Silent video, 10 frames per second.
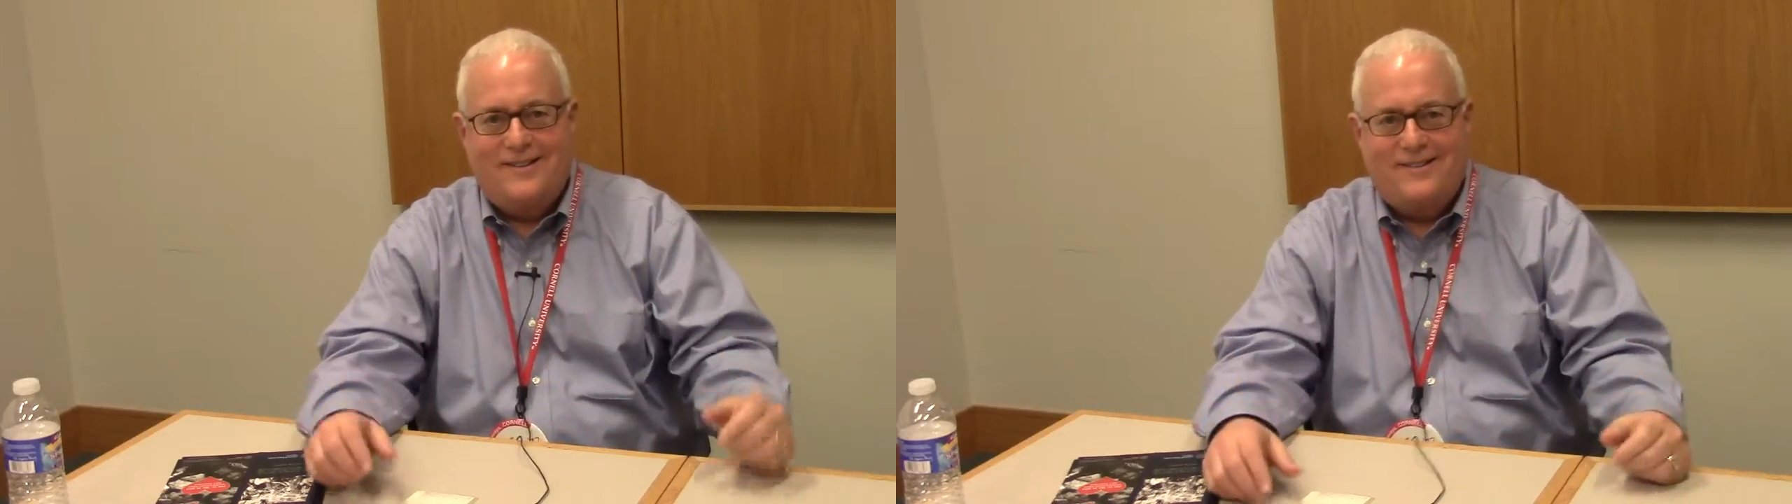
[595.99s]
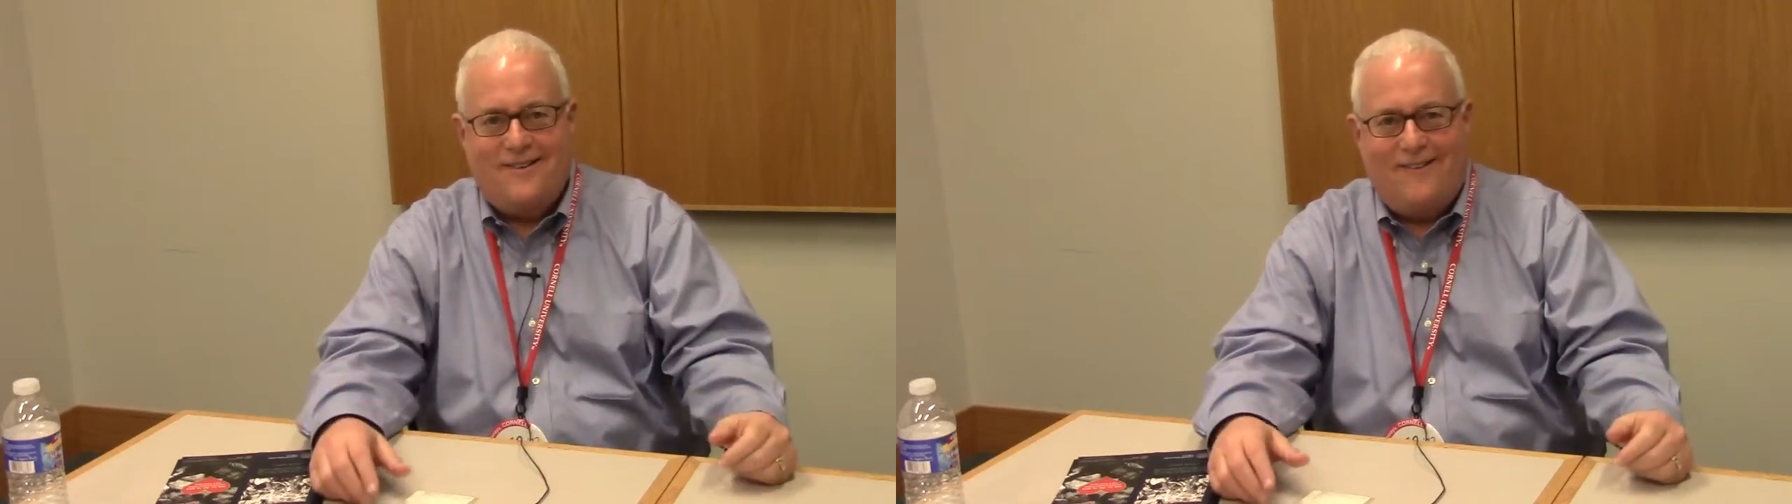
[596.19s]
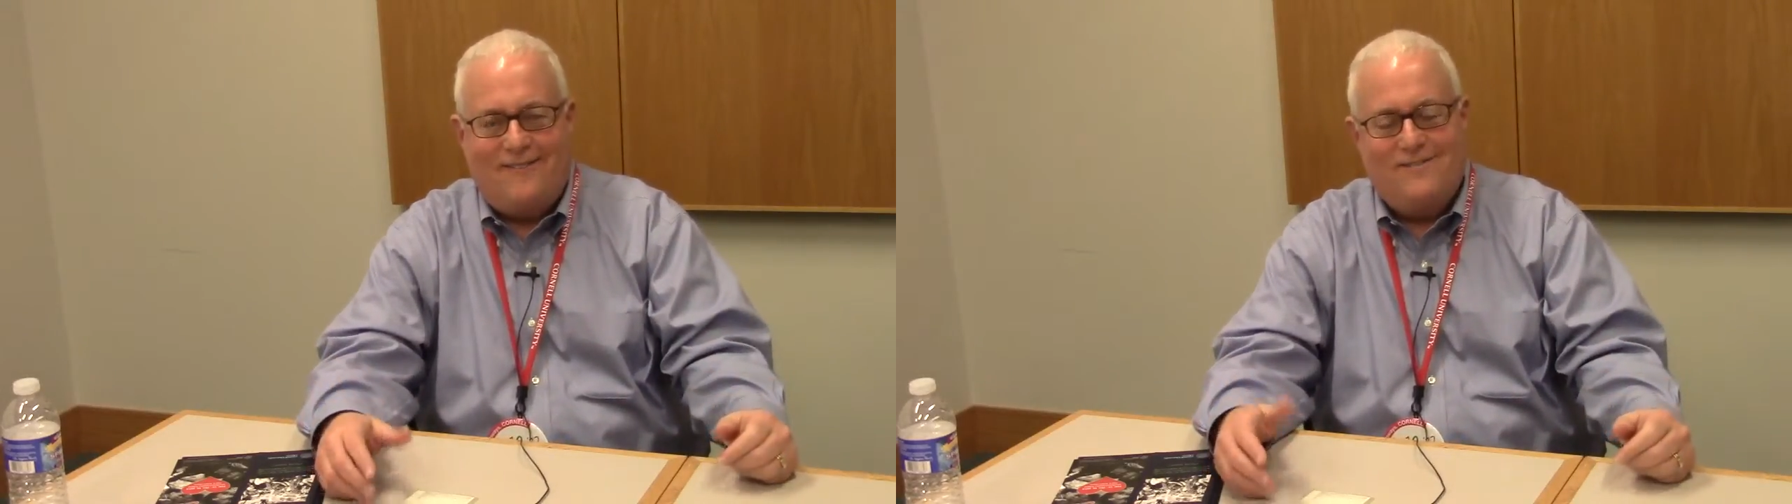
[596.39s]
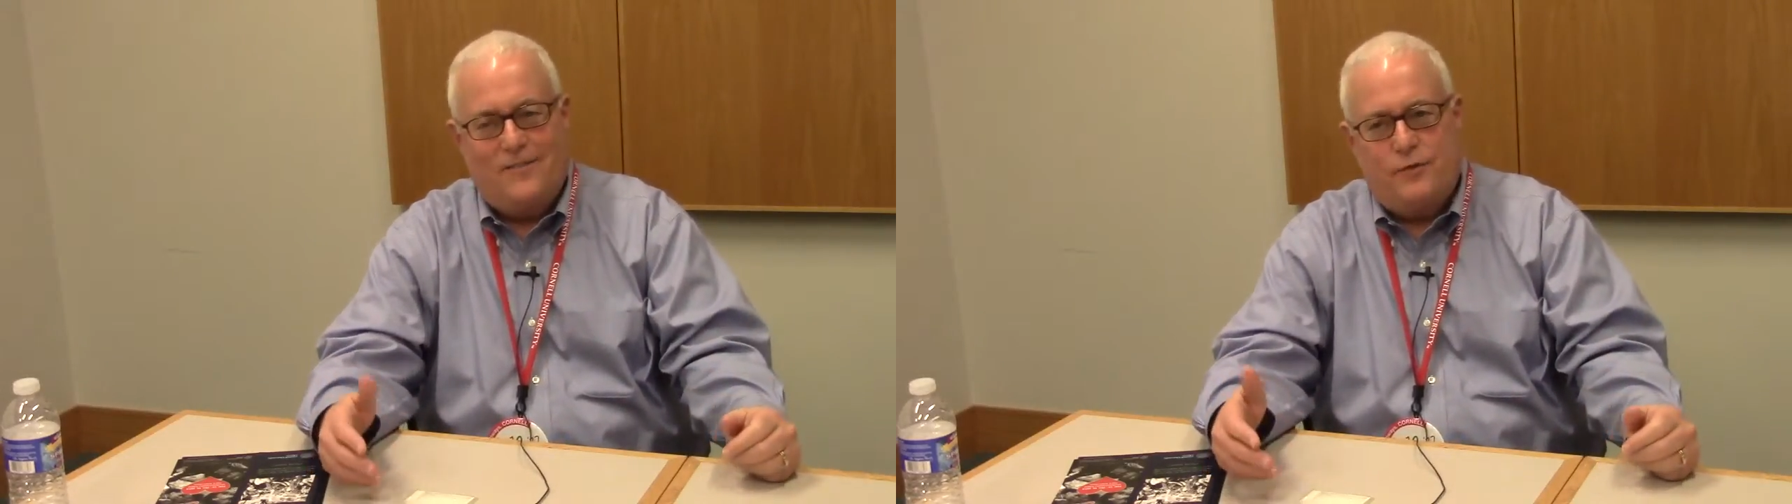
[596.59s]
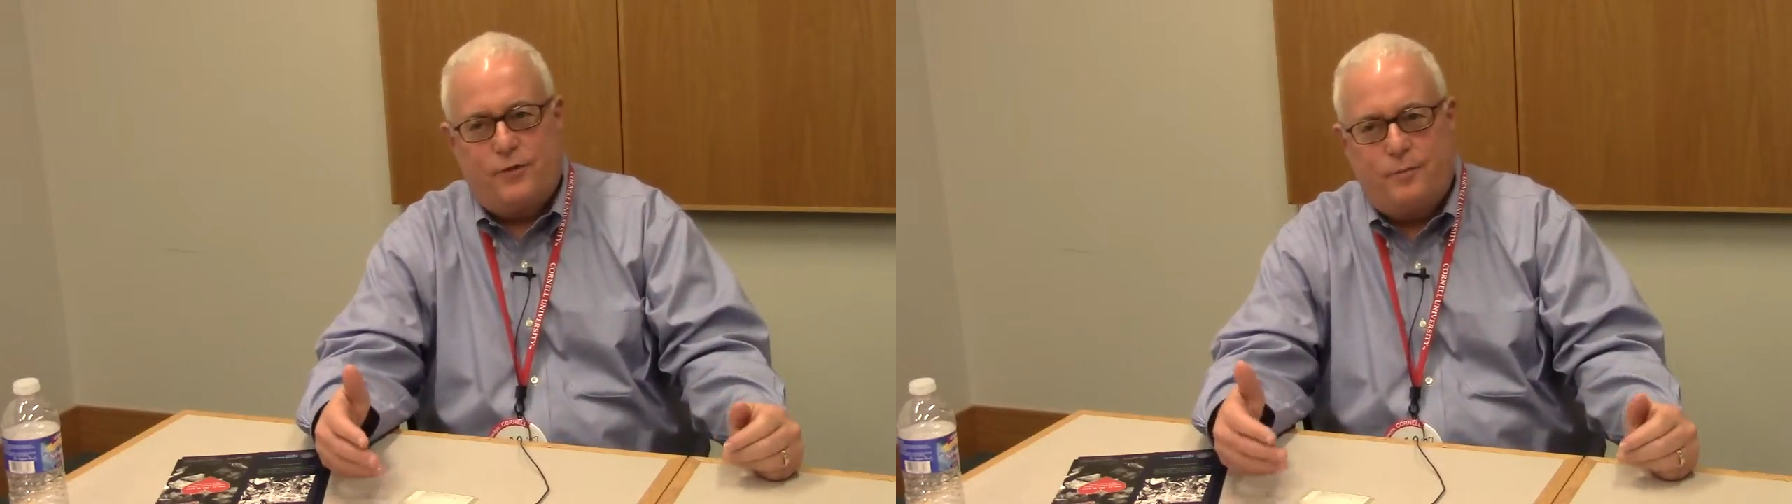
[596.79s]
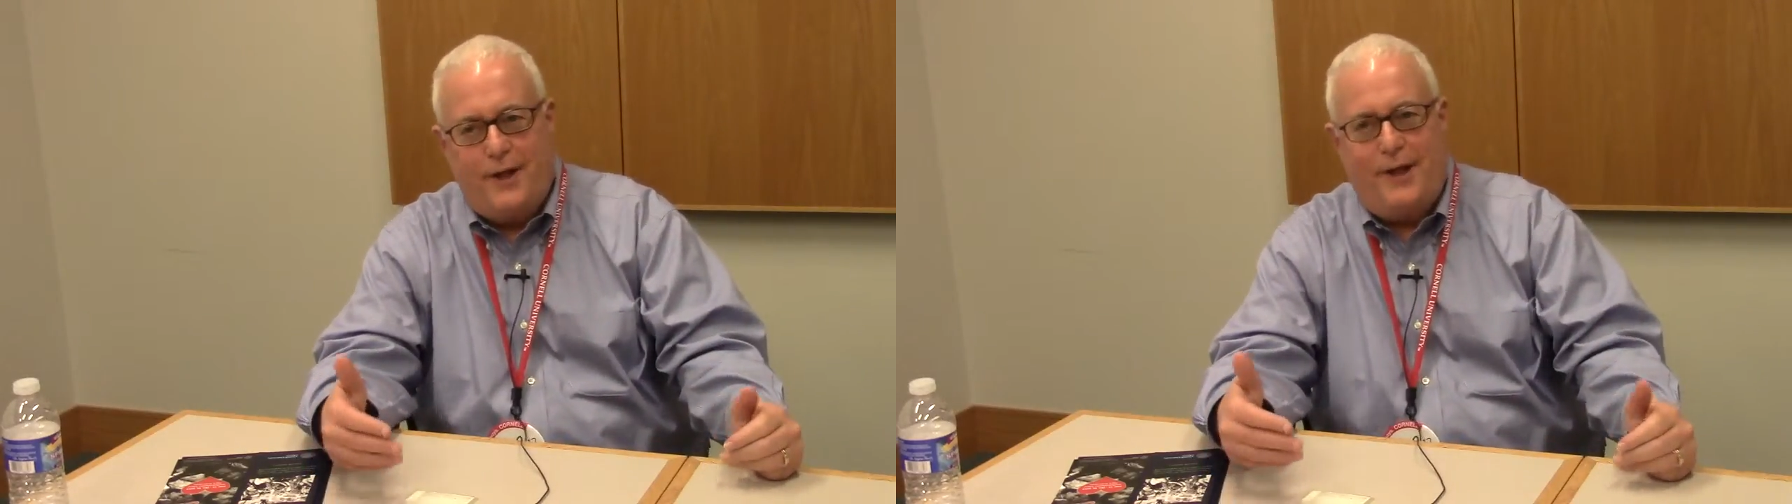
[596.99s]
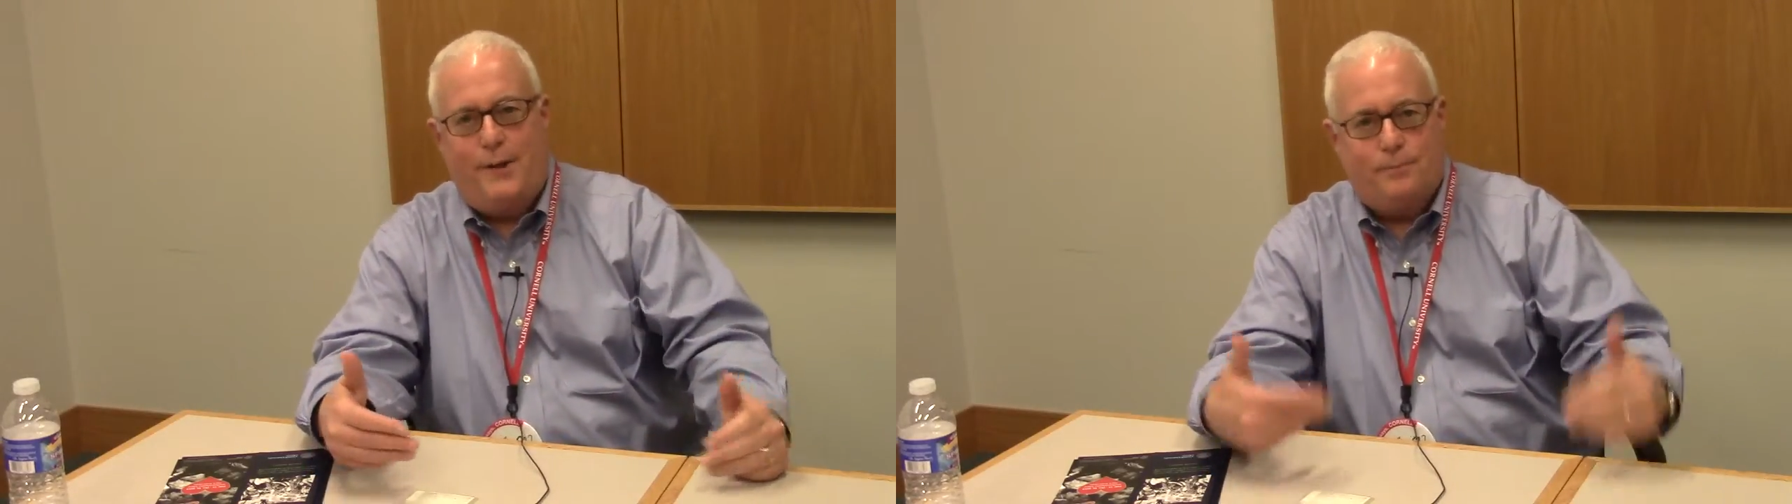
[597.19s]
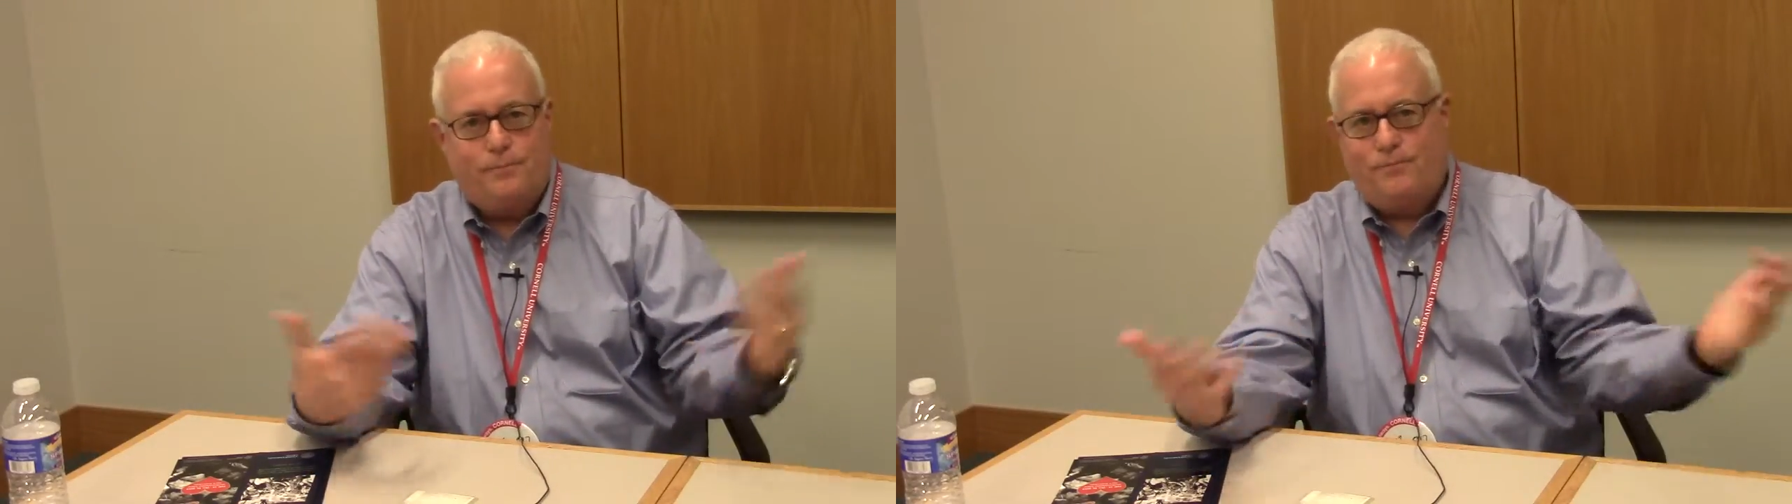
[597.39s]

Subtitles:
So for me,